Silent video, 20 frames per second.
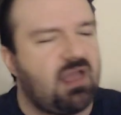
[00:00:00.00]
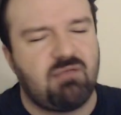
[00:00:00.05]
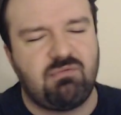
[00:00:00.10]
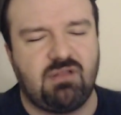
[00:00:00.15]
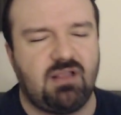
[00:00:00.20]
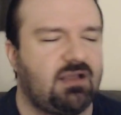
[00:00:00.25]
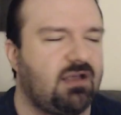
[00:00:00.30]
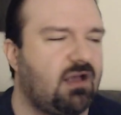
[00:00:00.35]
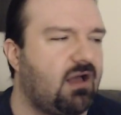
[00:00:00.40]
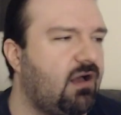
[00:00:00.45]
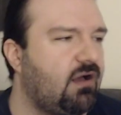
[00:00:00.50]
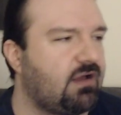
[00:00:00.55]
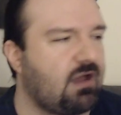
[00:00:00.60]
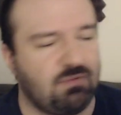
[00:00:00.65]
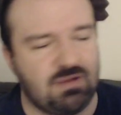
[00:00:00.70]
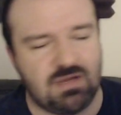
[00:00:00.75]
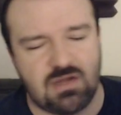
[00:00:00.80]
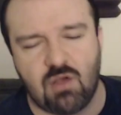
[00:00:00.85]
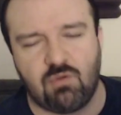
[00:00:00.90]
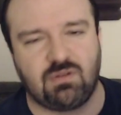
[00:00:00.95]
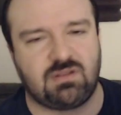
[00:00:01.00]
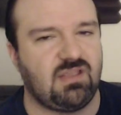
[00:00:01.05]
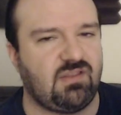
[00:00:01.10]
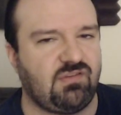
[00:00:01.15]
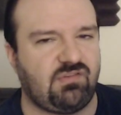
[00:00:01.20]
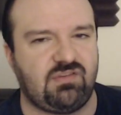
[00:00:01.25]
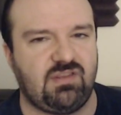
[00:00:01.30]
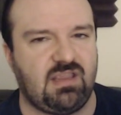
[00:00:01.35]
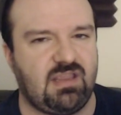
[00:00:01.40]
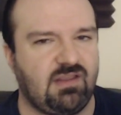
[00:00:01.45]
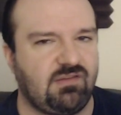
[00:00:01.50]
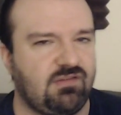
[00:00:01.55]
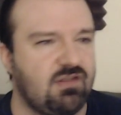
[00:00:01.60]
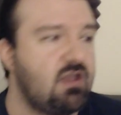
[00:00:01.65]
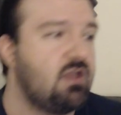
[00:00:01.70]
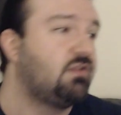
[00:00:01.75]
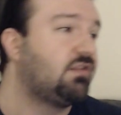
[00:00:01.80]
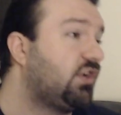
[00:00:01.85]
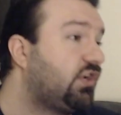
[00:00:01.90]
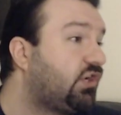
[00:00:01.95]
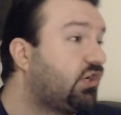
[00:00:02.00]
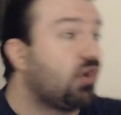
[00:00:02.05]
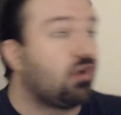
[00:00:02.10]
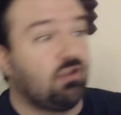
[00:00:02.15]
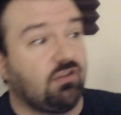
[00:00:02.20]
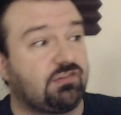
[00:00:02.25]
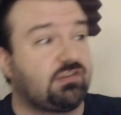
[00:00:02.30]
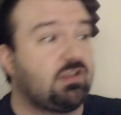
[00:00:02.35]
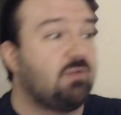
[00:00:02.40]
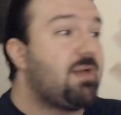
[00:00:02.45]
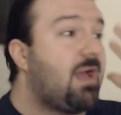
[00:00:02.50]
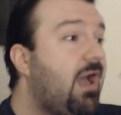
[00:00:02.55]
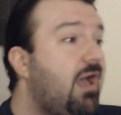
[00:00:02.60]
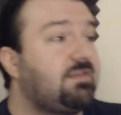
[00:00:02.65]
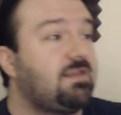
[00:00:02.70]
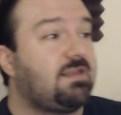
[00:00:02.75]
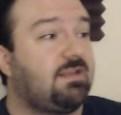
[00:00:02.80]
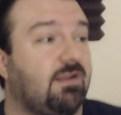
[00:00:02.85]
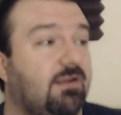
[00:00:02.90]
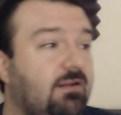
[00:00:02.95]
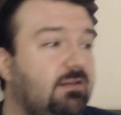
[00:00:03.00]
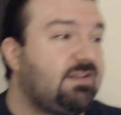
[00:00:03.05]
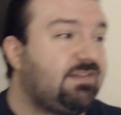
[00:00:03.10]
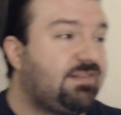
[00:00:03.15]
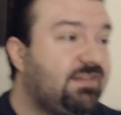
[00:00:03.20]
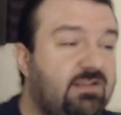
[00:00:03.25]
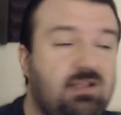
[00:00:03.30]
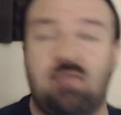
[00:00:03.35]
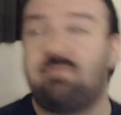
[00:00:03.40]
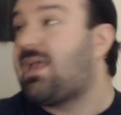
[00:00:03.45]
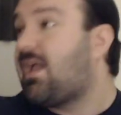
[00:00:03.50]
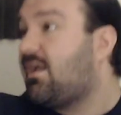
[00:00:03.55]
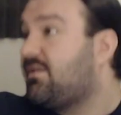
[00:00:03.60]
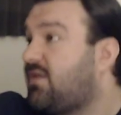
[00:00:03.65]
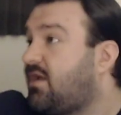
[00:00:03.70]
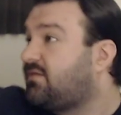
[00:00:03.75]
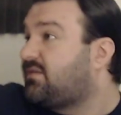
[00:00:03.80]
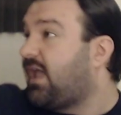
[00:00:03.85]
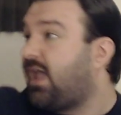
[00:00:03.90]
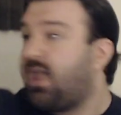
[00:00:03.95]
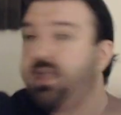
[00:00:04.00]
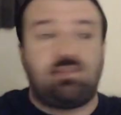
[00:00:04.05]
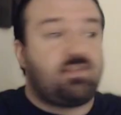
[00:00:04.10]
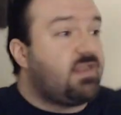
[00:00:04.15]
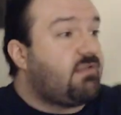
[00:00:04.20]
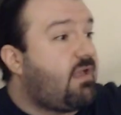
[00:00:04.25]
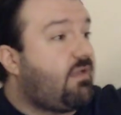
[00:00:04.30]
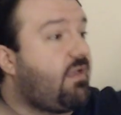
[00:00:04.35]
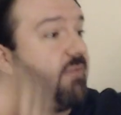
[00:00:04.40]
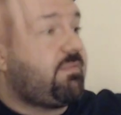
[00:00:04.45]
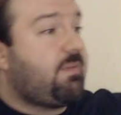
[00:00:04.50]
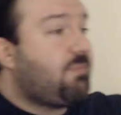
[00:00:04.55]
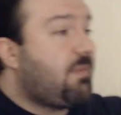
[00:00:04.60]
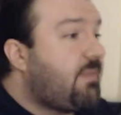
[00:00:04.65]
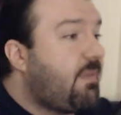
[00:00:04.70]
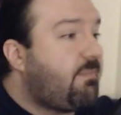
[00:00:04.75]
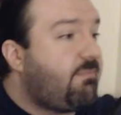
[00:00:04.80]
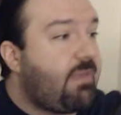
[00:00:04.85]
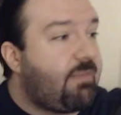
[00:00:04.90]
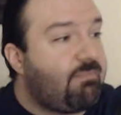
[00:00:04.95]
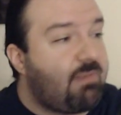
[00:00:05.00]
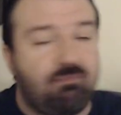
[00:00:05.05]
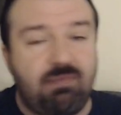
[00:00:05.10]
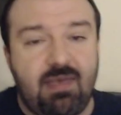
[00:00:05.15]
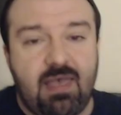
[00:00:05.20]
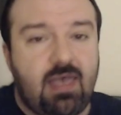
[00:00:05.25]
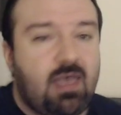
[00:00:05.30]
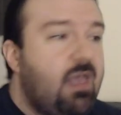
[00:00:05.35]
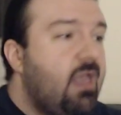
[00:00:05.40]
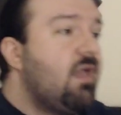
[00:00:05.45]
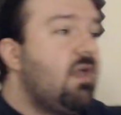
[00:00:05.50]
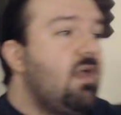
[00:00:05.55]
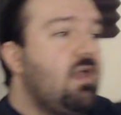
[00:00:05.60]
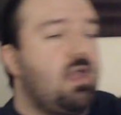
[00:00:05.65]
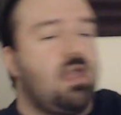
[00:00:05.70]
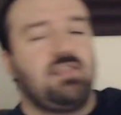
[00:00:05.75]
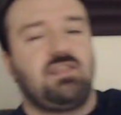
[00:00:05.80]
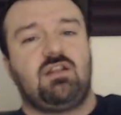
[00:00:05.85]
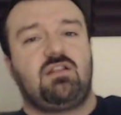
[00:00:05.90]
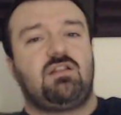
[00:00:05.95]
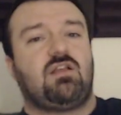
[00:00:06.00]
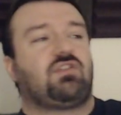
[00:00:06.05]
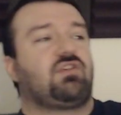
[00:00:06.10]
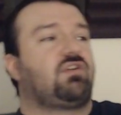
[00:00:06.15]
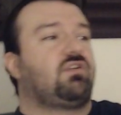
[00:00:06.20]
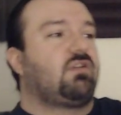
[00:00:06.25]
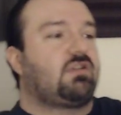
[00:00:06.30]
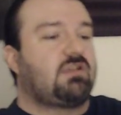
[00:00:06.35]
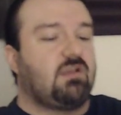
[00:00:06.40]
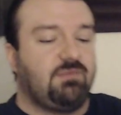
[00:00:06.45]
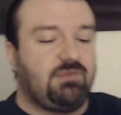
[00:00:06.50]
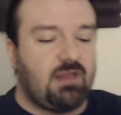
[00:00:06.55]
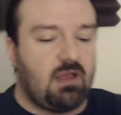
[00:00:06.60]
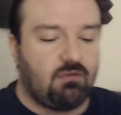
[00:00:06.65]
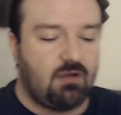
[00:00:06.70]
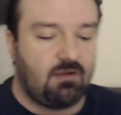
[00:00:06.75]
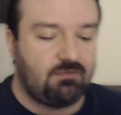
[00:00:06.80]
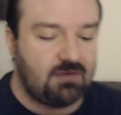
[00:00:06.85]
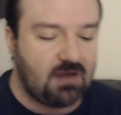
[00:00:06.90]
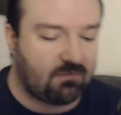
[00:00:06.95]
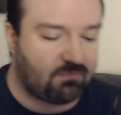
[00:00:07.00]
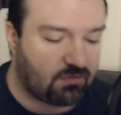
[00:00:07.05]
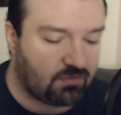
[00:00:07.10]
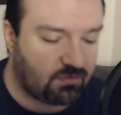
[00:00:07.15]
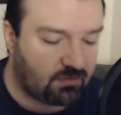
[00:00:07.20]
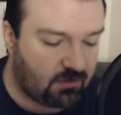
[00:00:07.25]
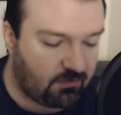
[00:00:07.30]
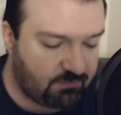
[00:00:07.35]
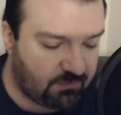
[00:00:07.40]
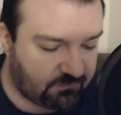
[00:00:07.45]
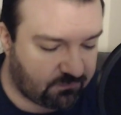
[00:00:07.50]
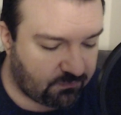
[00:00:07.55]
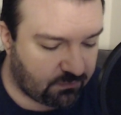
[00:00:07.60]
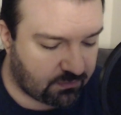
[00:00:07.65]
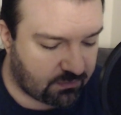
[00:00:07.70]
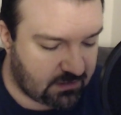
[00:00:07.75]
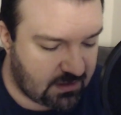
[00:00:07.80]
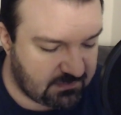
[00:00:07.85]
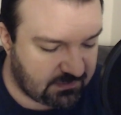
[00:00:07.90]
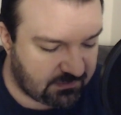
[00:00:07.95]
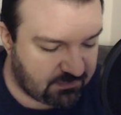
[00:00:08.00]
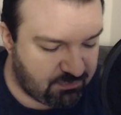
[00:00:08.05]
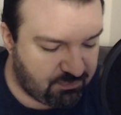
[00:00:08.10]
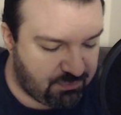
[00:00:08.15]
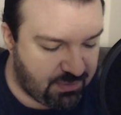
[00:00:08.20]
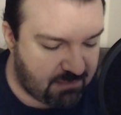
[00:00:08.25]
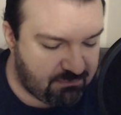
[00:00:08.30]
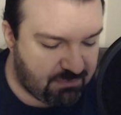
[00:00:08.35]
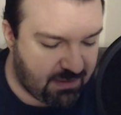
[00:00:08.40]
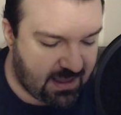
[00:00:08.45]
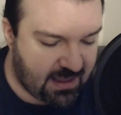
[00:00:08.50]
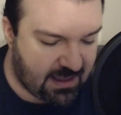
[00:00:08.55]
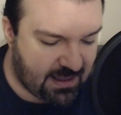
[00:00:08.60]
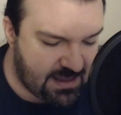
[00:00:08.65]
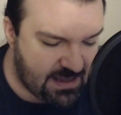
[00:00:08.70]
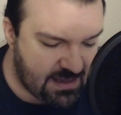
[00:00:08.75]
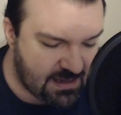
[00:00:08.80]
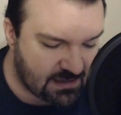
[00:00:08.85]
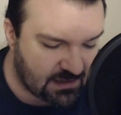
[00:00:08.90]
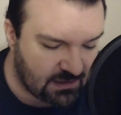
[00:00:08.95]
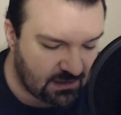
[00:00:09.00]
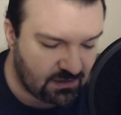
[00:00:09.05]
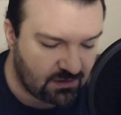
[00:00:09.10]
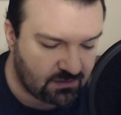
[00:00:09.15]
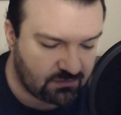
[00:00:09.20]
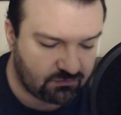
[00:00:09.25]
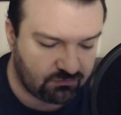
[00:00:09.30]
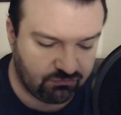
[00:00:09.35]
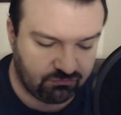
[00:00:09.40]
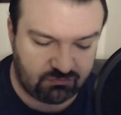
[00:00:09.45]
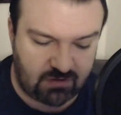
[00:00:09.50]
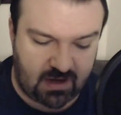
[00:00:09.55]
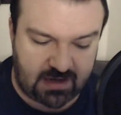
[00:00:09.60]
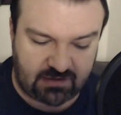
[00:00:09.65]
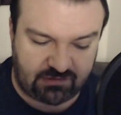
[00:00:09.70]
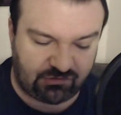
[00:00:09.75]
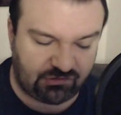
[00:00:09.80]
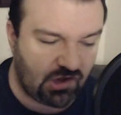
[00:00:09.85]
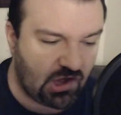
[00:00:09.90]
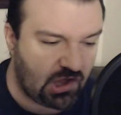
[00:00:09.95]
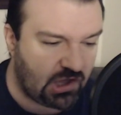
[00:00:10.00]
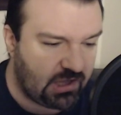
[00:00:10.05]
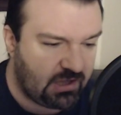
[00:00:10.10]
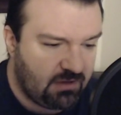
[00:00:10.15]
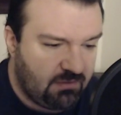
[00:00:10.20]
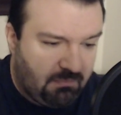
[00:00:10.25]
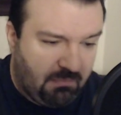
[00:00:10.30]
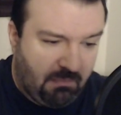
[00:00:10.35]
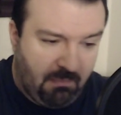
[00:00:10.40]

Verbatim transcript: like, oh god, we know what this is. Then girls come out, the girlies are coming out and they're dancing. And then another girl comes out who I've never heard of before. Her name is Bebe Rexha